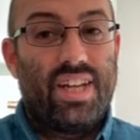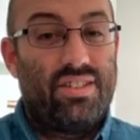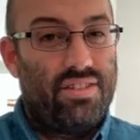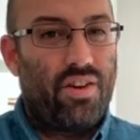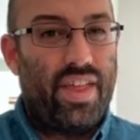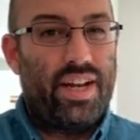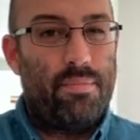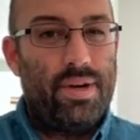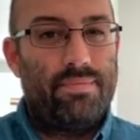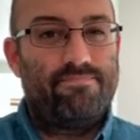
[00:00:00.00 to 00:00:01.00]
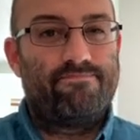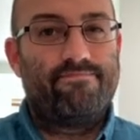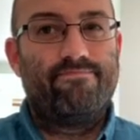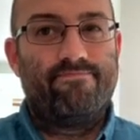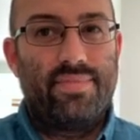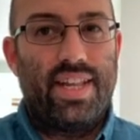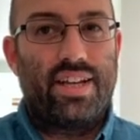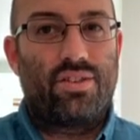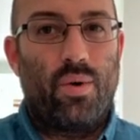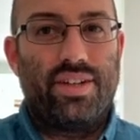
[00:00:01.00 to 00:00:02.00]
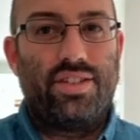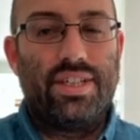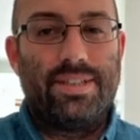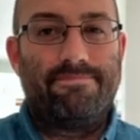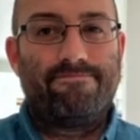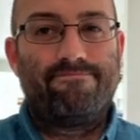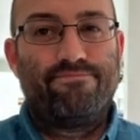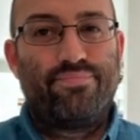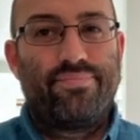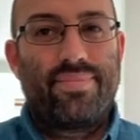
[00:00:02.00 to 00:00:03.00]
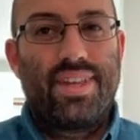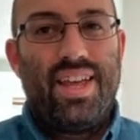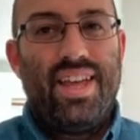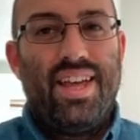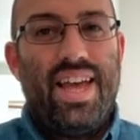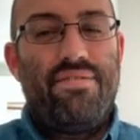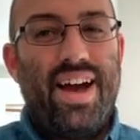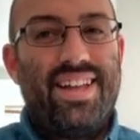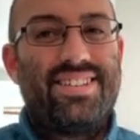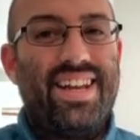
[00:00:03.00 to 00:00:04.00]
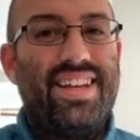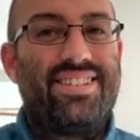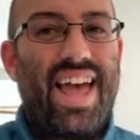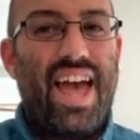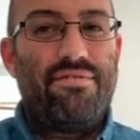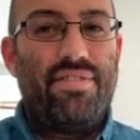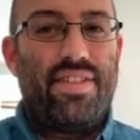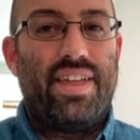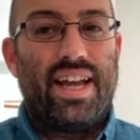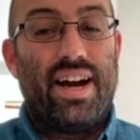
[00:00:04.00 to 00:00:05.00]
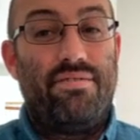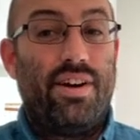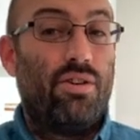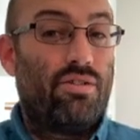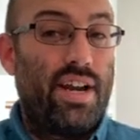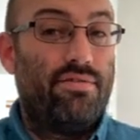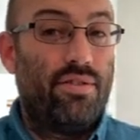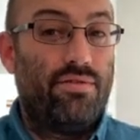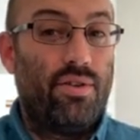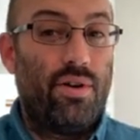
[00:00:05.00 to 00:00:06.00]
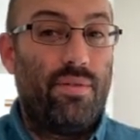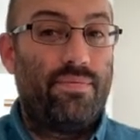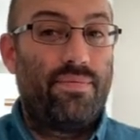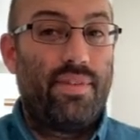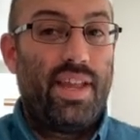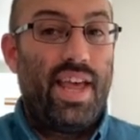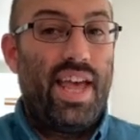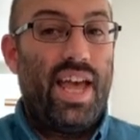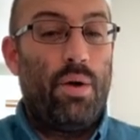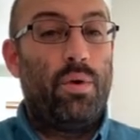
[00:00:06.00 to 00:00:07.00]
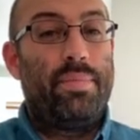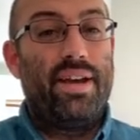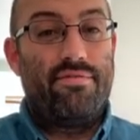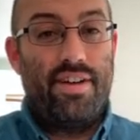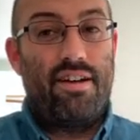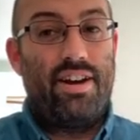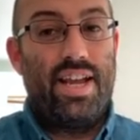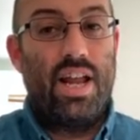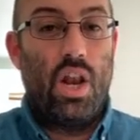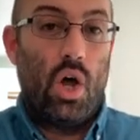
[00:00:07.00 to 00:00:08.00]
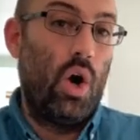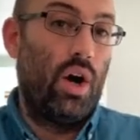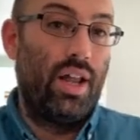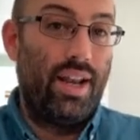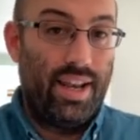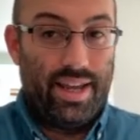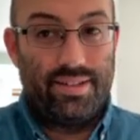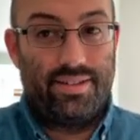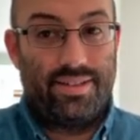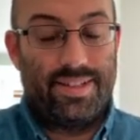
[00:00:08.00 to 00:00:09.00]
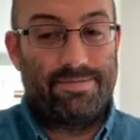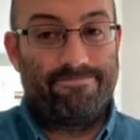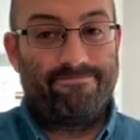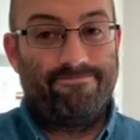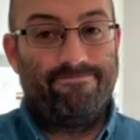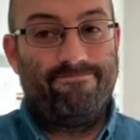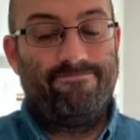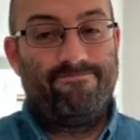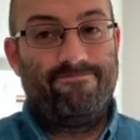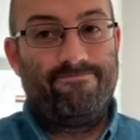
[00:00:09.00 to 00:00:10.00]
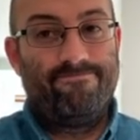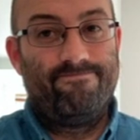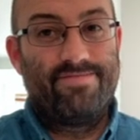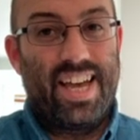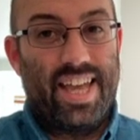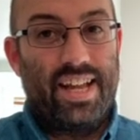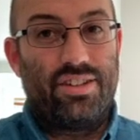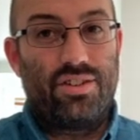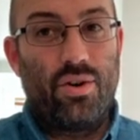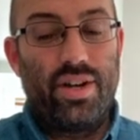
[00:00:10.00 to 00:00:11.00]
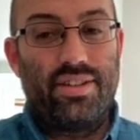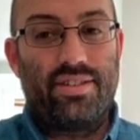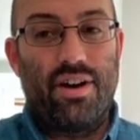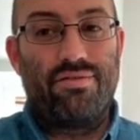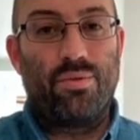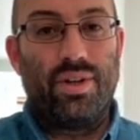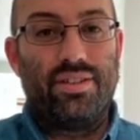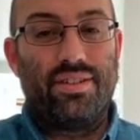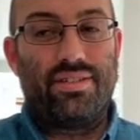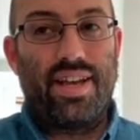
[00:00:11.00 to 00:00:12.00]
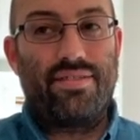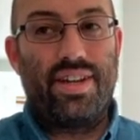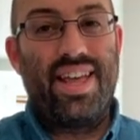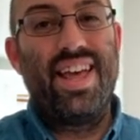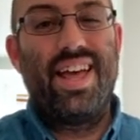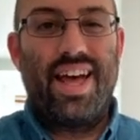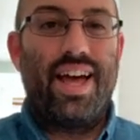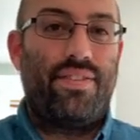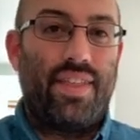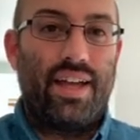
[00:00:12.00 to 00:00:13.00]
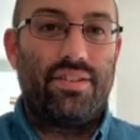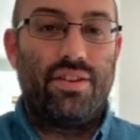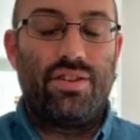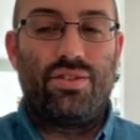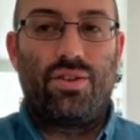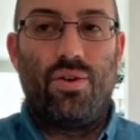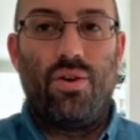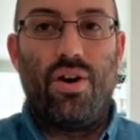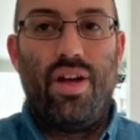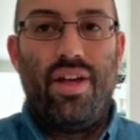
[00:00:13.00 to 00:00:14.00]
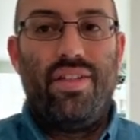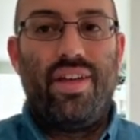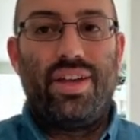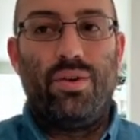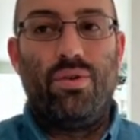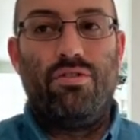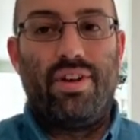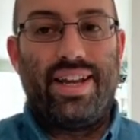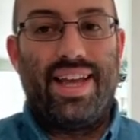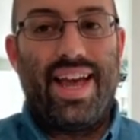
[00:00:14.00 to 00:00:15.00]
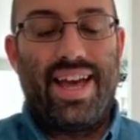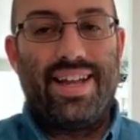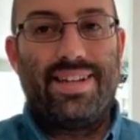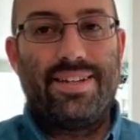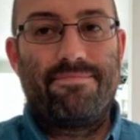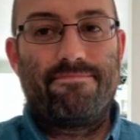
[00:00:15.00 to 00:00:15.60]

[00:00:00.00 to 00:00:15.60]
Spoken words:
So you've got that number? Next question. If I had to list everything I felt grateful for, it would be a very long list. Again, score yourself 1 to 7, add that to the score that you already had.